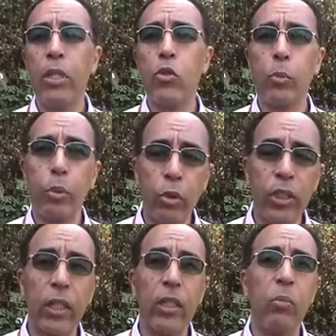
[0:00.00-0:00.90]
be
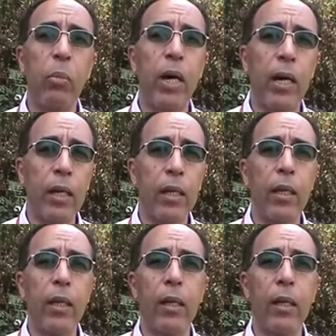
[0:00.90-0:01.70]
supported by